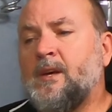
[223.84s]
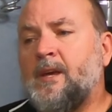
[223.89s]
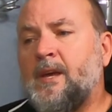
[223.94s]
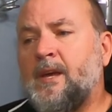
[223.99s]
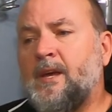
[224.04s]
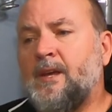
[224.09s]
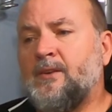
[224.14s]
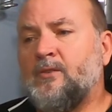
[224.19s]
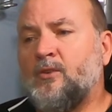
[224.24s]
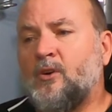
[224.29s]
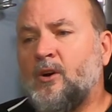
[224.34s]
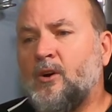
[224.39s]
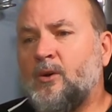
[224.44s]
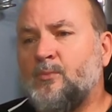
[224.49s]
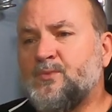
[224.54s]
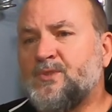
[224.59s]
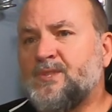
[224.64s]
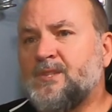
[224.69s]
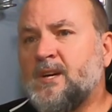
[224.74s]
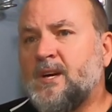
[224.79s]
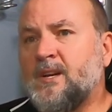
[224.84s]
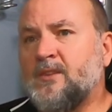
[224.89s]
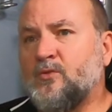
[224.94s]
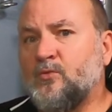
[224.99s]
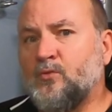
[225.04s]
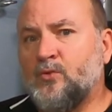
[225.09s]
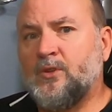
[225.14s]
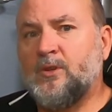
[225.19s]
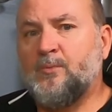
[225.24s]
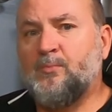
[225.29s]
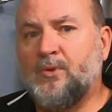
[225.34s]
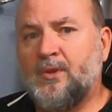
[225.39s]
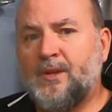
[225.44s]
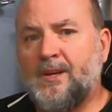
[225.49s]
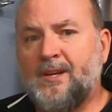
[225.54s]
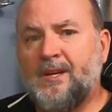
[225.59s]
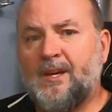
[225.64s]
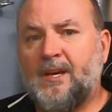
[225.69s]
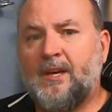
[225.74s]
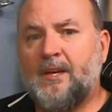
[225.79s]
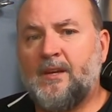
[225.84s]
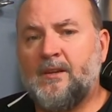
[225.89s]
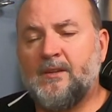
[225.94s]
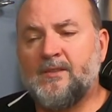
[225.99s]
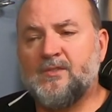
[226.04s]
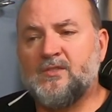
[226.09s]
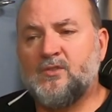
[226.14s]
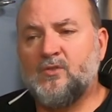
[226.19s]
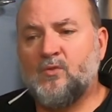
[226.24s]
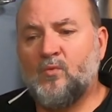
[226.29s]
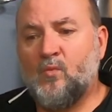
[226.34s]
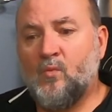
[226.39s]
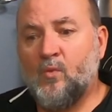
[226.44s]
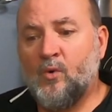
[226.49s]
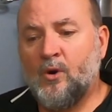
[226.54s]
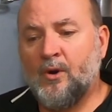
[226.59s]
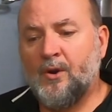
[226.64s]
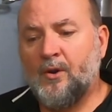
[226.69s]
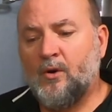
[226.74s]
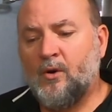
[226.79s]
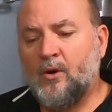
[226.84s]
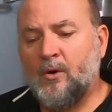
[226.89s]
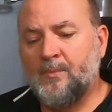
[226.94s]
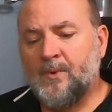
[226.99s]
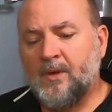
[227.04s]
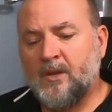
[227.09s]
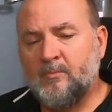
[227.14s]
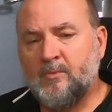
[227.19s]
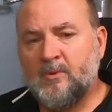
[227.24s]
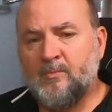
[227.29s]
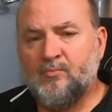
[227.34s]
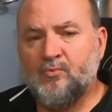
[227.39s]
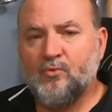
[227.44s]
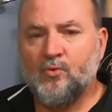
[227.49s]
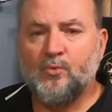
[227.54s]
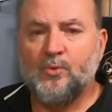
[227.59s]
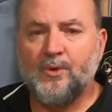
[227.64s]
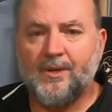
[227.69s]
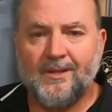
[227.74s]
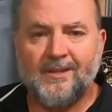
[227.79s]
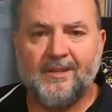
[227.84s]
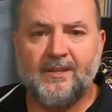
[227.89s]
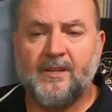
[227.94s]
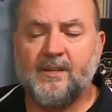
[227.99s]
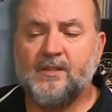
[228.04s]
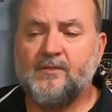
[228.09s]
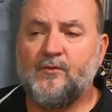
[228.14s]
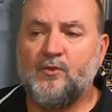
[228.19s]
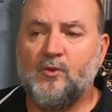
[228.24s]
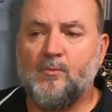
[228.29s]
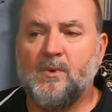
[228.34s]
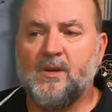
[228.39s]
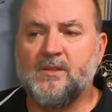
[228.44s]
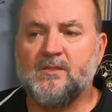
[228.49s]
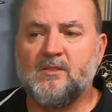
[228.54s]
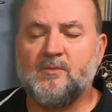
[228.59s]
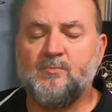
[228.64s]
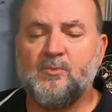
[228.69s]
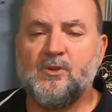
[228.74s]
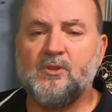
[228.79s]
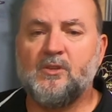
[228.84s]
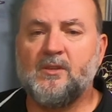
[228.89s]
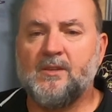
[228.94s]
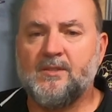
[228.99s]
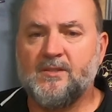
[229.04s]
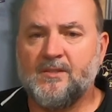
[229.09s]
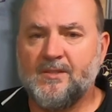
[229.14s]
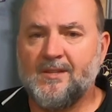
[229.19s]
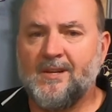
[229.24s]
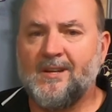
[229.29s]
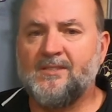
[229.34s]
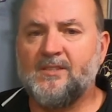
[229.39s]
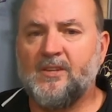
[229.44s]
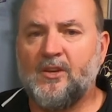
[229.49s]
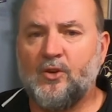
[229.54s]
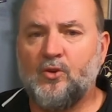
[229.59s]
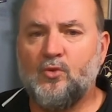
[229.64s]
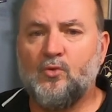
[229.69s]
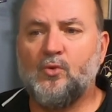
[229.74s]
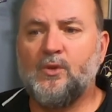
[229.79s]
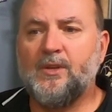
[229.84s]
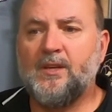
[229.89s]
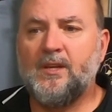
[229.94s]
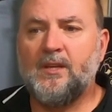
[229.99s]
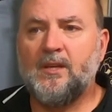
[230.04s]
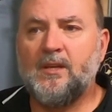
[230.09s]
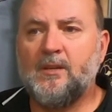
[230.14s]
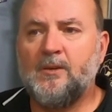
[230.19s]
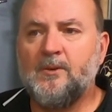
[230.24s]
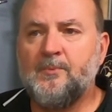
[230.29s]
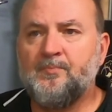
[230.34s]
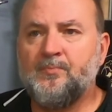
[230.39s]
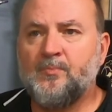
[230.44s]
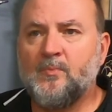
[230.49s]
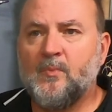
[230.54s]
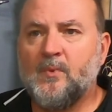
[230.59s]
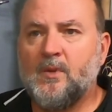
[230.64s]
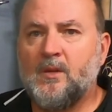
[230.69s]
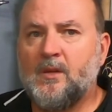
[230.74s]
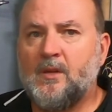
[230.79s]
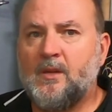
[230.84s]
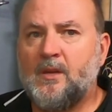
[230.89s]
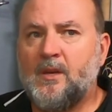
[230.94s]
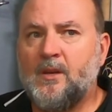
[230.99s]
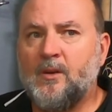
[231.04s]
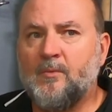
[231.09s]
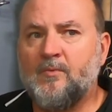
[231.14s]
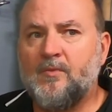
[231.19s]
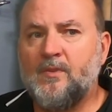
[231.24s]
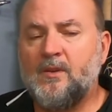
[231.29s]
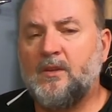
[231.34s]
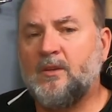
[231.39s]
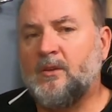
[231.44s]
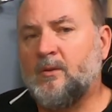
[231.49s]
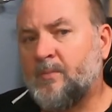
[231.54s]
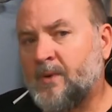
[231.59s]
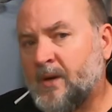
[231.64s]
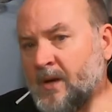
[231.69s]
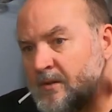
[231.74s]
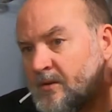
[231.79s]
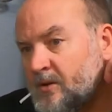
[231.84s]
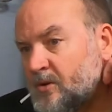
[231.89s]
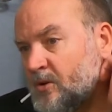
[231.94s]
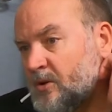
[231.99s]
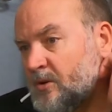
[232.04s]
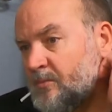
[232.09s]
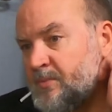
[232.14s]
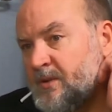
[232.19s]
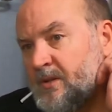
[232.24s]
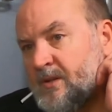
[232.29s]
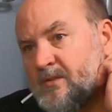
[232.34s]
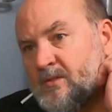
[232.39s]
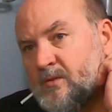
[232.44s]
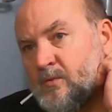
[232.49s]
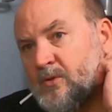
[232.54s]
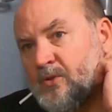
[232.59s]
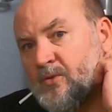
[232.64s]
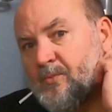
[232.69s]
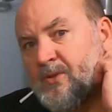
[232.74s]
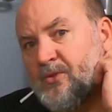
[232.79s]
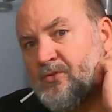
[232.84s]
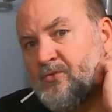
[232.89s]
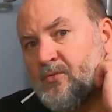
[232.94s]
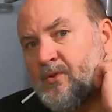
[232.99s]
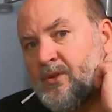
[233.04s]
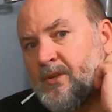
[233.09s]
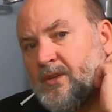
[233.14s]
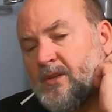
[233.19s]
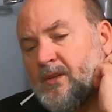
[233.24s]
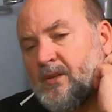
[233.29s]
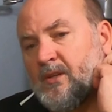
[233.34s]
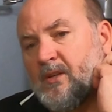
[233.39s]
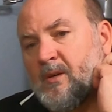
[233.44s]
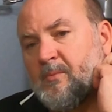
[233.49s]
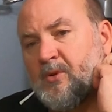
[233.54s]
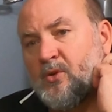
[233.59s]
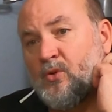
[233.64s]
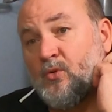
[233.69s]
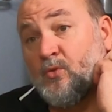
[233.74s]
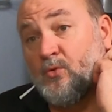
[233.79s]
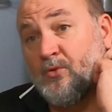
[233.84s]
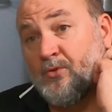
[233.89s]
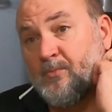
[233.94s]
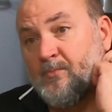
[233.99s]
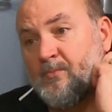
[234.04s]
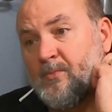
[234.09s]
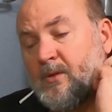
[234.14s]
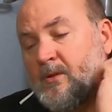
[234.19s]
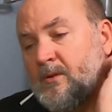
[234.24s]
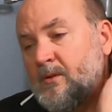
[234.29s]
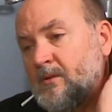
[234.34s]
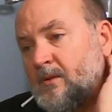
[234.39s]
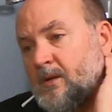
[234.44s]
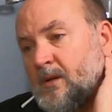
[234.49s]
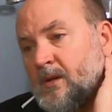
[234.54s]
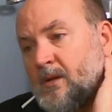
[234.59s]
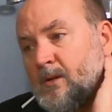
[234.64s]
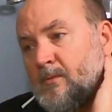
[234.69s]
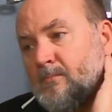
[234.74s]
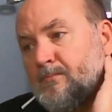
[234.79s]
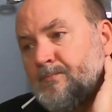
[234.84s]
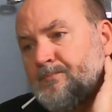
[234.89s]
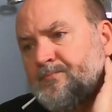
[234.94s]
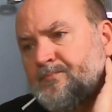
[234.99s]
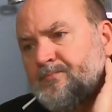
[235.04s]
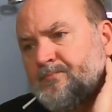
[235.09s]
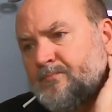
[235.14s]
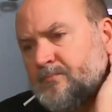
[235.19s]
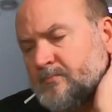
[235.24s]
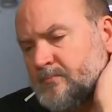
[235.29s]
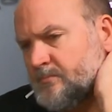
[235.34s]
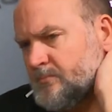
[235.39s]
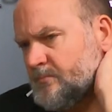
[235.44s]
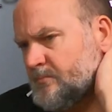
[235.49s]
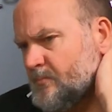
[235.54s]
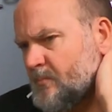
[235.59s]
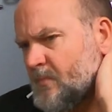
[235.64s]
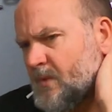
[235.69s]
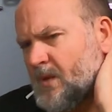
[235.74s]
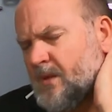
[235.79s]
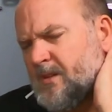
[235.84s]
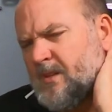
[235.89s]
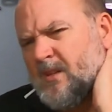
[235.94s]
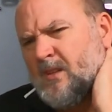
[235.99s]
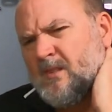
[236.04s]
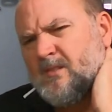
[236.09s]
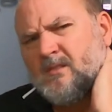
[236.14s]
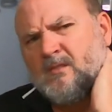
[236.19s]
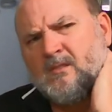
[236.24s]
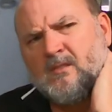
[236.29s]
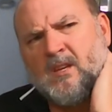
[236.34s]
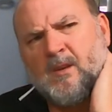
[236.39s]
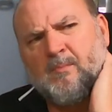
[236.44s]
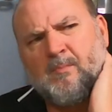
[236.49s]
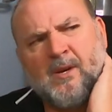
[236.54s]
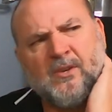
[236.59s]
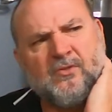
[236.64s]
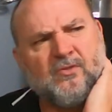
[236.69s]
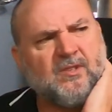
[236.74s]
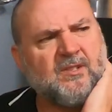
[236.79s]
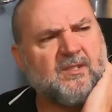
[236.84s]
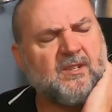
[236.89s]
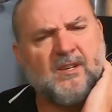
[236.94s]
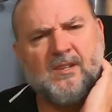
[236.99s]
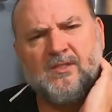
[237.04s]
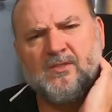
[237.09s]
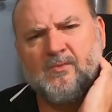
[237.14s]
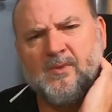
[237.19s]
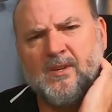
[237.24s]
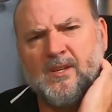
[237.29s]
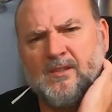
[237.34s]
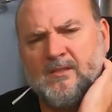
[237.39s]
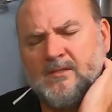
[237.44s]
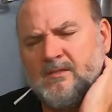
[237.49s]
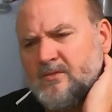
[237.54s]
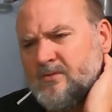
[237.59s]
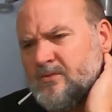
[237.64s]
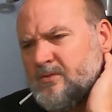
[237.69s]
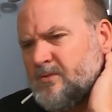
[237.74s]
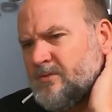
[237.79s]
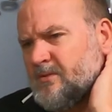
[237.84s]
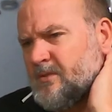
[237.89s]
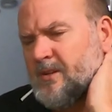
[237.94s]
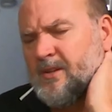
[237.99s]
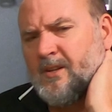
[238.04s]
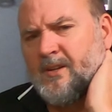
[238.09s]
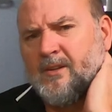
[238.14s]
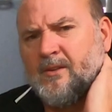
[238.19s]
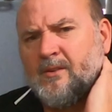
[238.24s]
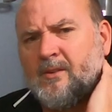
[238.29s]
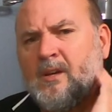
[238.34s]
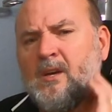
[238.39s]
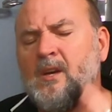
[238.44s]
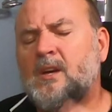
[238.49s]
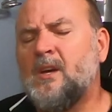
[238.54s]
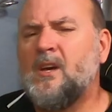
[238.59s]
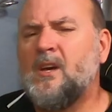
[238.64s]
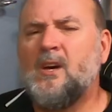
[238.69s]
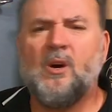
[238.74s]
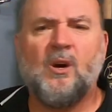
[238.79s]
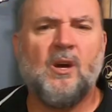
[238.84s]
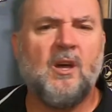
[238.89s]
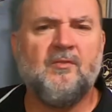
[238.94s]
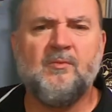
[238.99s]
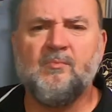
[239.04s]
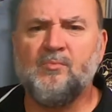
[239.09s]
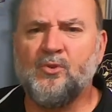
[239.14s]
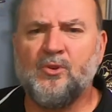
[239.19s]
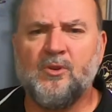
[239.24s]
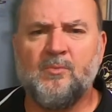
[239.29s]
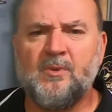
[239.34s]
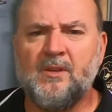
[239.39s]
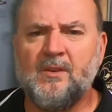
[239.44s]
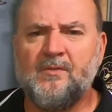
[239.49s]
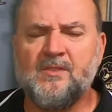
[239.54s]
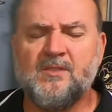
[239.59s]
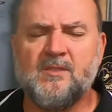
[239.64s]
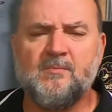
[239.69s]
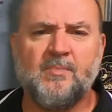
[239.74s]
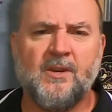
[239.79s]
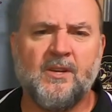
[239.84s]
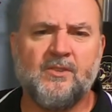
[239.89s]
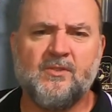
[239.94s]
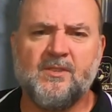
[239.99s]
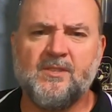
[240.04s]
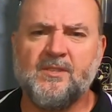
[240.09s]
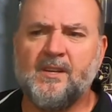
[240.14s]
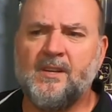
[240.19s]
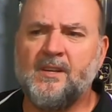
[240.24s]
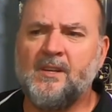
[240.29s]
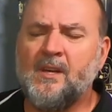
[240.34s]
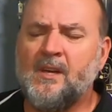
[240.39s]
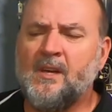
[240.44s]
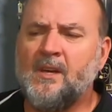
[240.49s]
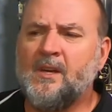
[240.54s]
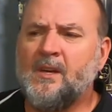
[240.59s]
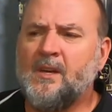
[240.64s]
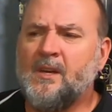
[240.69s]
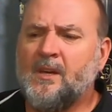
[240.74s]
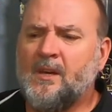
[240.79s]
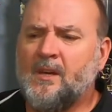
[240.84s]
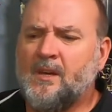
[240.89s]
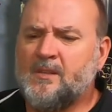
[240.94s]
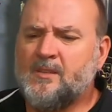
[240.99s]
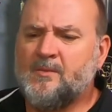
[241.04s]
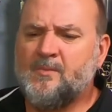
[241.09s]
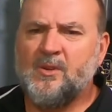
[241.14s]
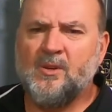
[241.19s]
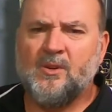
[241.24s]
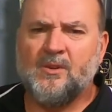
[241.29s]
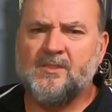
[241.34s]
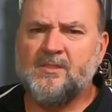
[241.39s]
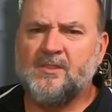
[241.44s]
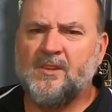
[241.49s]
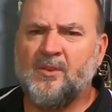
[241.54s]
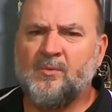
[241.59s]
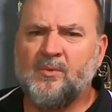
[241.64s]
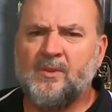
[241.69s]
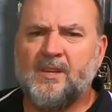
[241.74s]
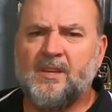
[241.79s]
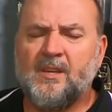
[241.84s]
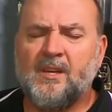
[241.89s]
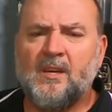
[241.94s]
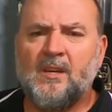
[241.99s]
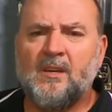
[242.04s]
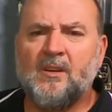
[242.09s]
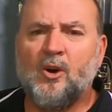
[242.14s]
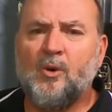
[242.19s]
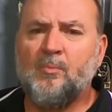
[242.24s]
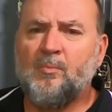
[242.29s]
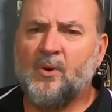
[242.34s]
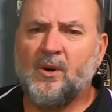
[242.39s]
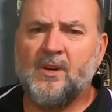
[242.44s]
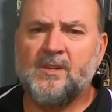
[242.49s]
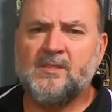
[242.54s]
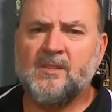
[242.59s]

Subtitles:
and I'm starting to really plan ahead as to what I'm going to be brewing in the next few months, especially as it starts to get cooler here. And I'm thinking about the kind of beers I want to be drinking coming autumn. I think St. Patrick's Day is around soon. I don't know. I haven't brewed a beer for St. Patrick's Day. To be honest, I don't really care. I'll buy